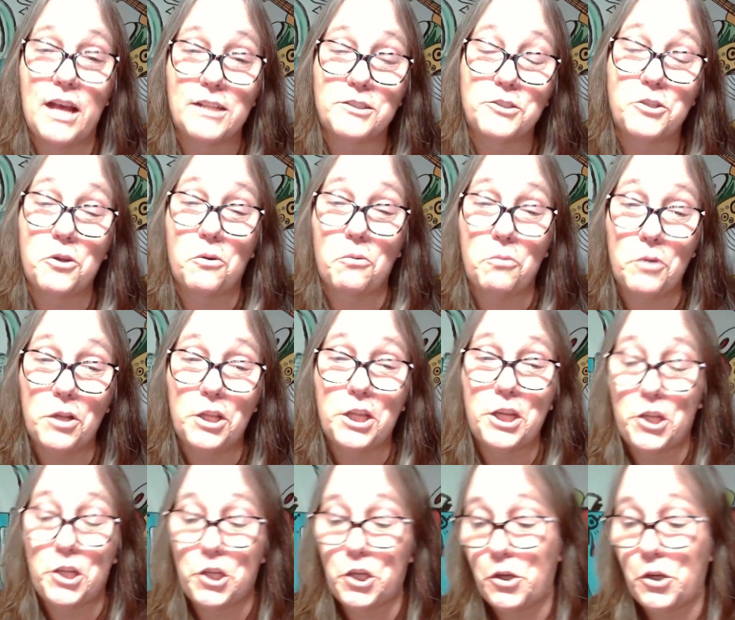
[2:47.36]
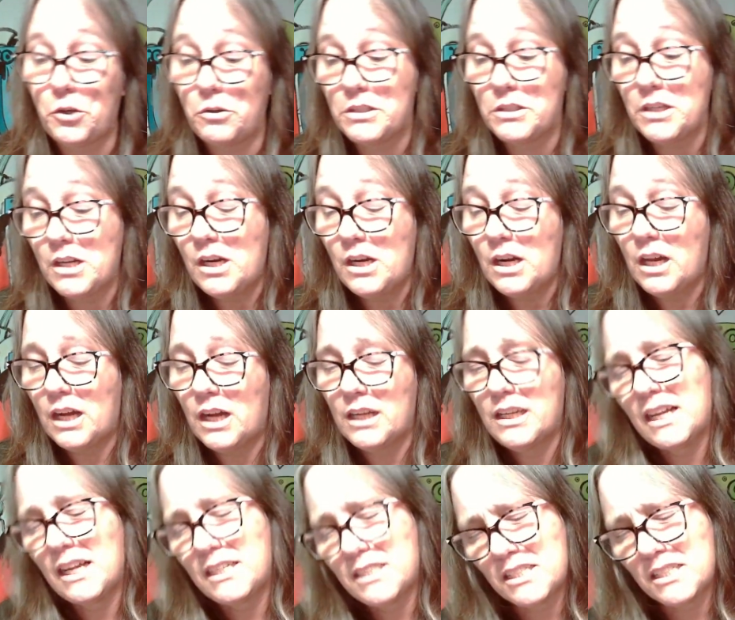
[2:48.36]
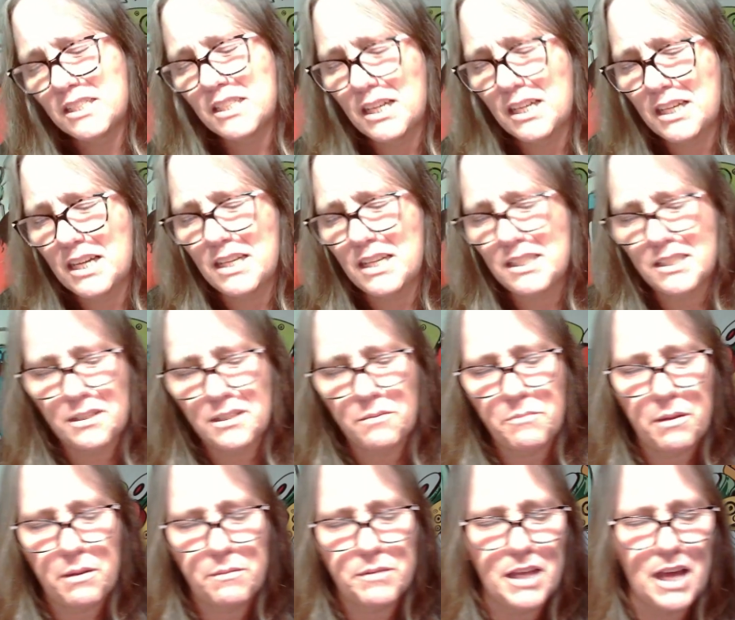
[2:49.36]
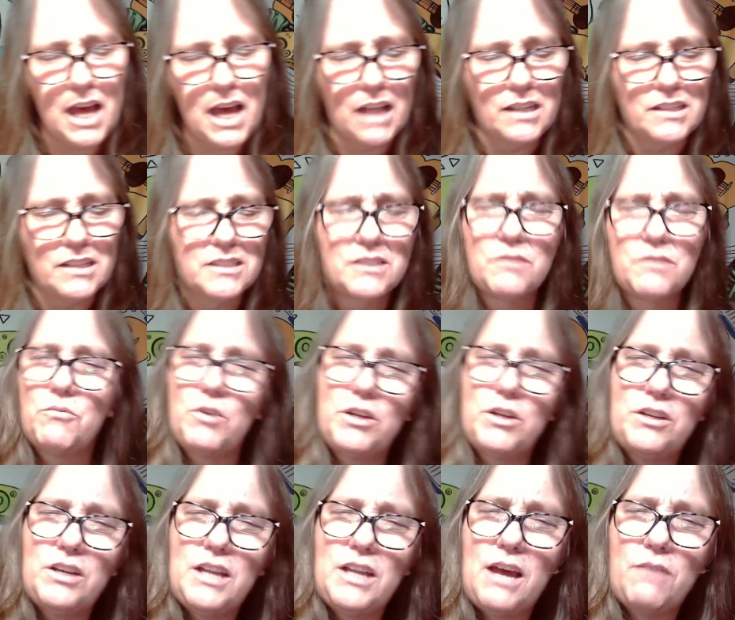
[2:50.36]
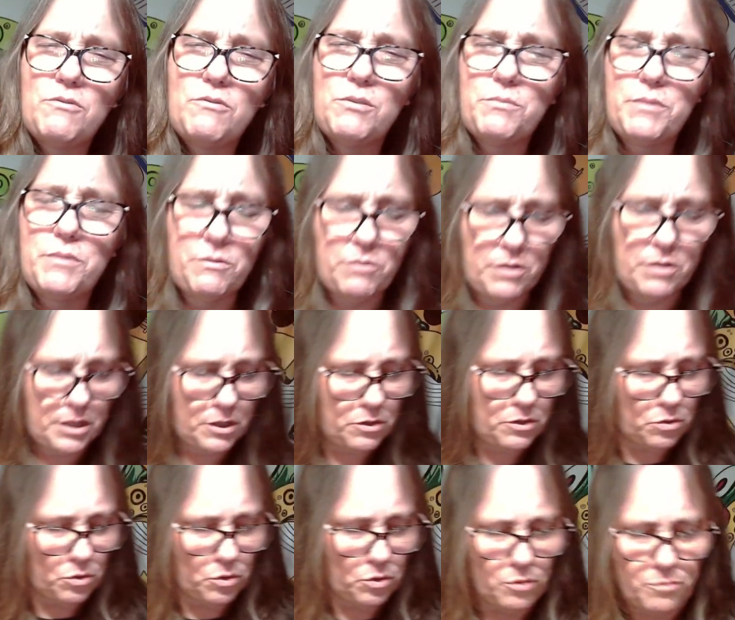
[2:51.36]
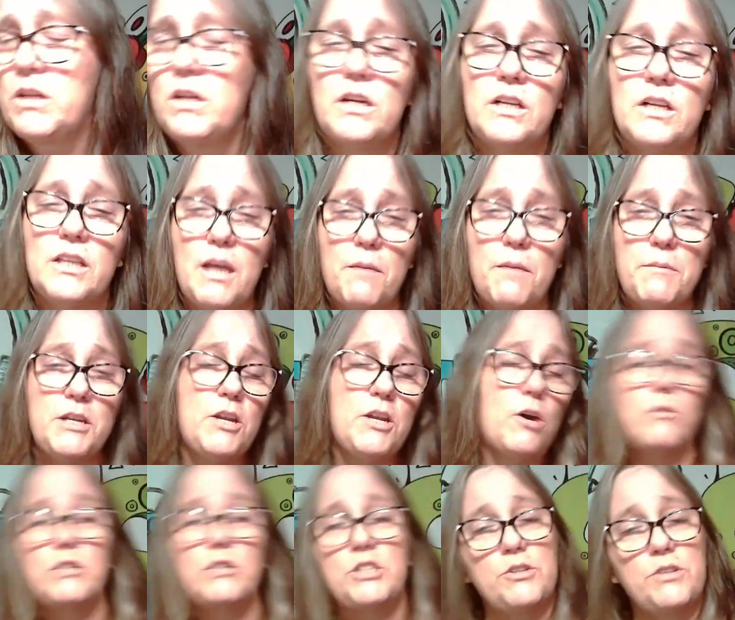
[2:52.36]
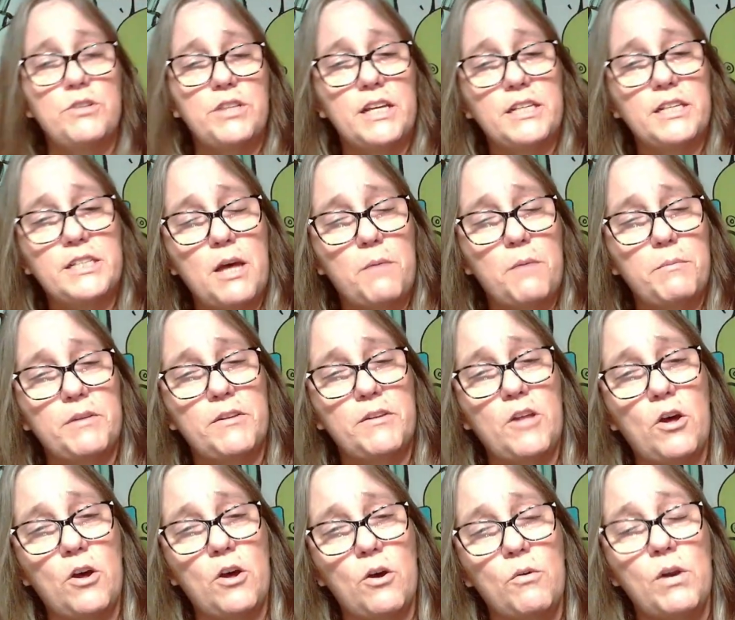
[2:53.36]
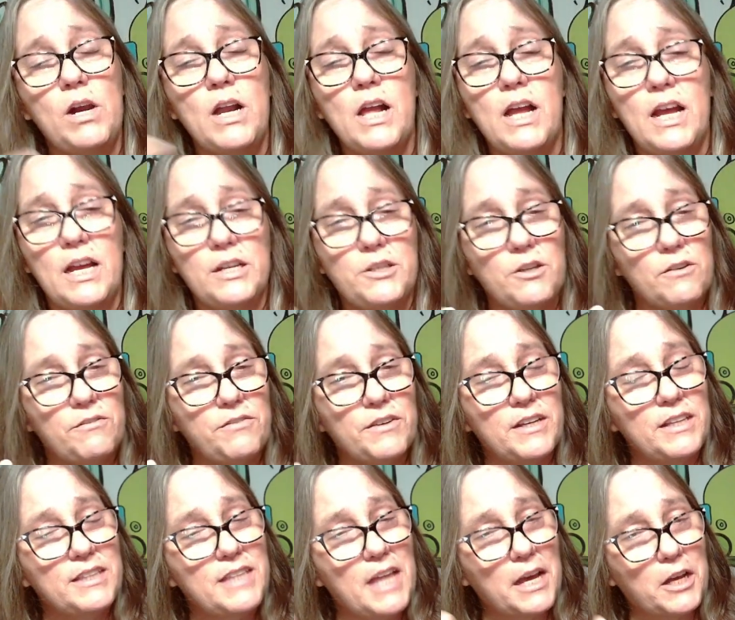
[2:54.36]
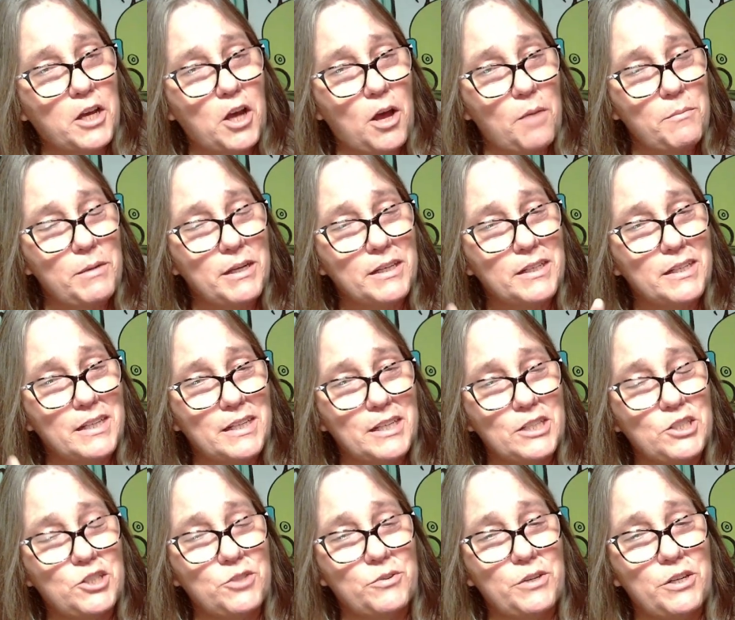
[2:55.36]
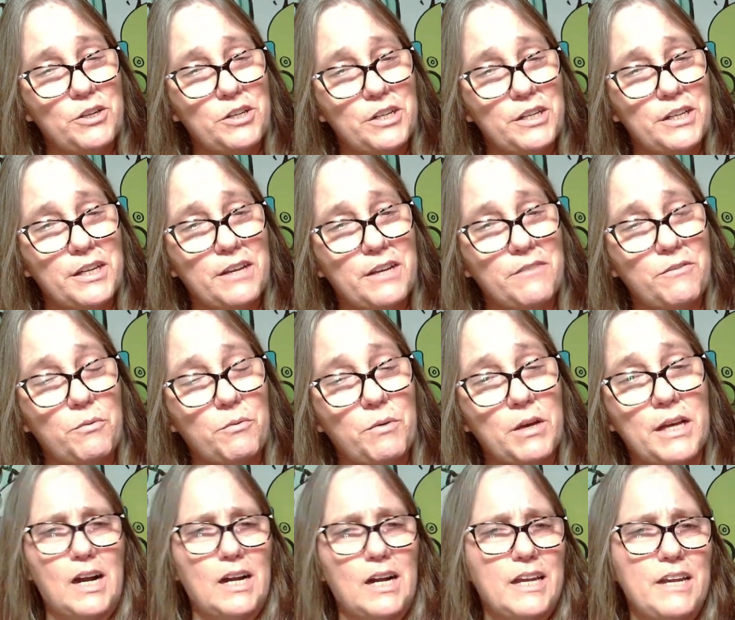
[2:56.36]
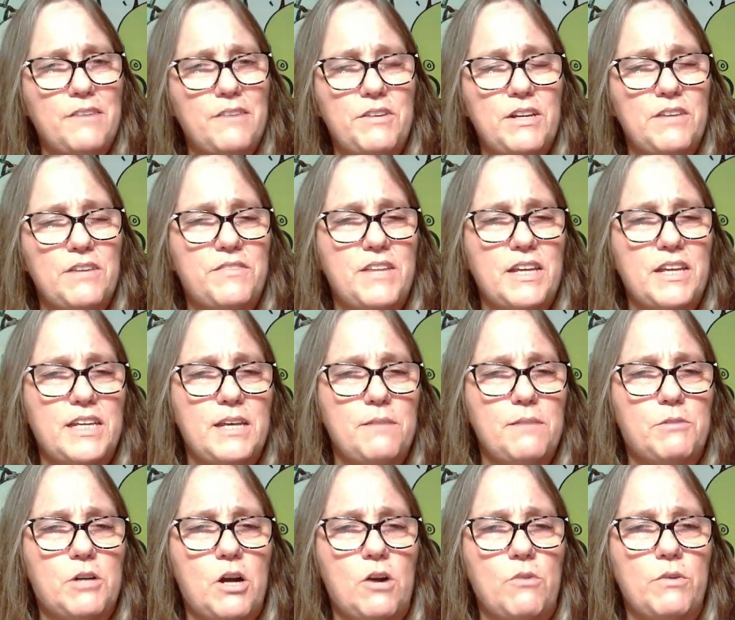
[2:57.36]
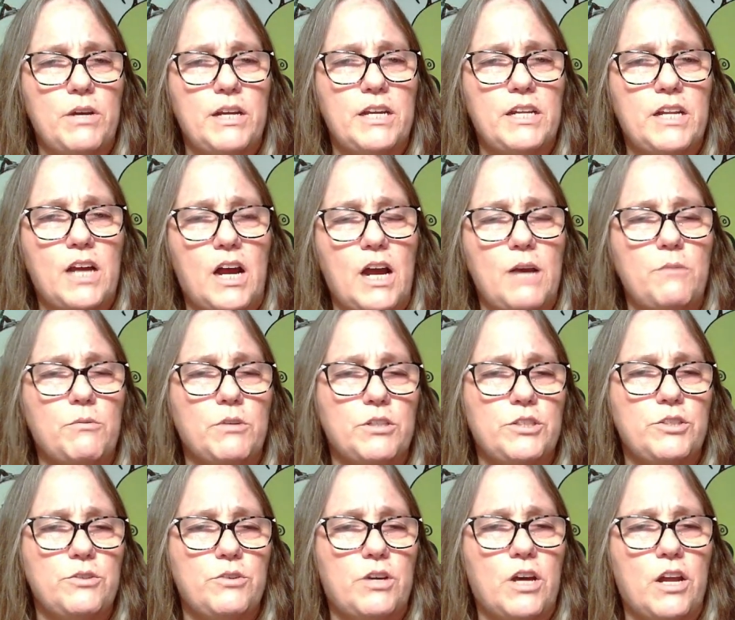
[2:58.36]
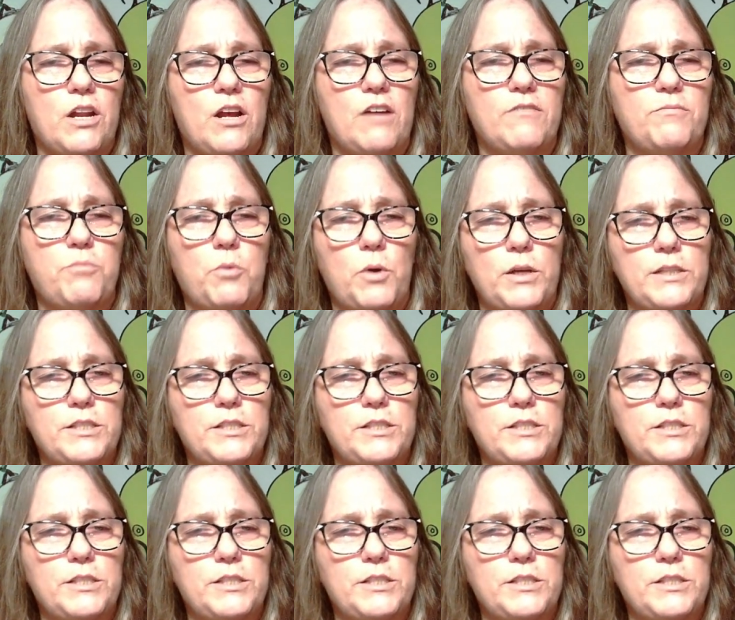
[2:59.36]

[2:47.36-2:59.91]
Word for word: So really cute. I'd like to kind of see maybe the Alice in Wonderland would be really cool. Let me know what you think down below. And don't forget that comment can get you entered in a giveaway. Even if they keep going, I will do cutoff points